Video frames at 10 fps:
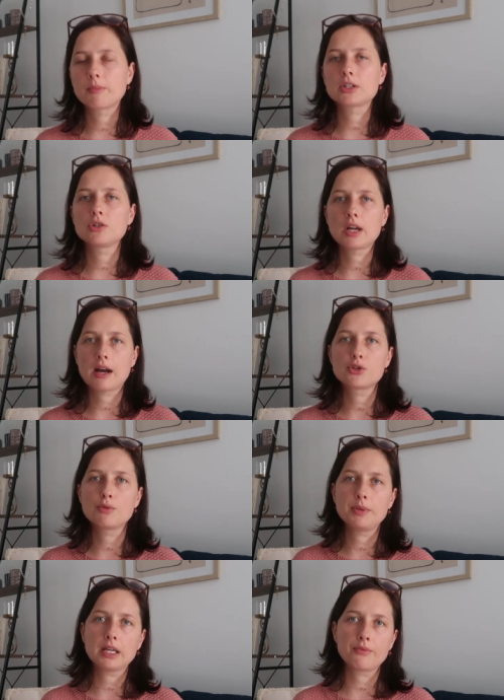but you have
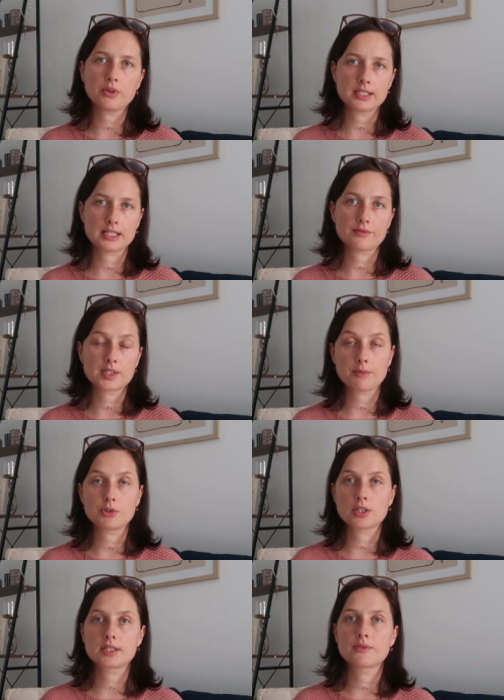to pick for yourself
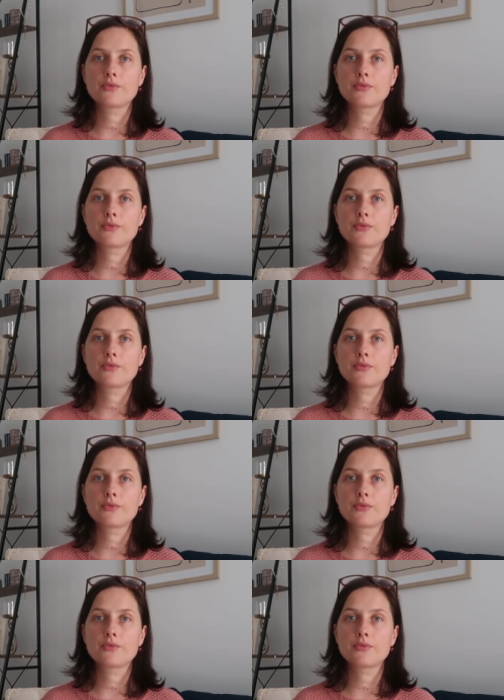subjects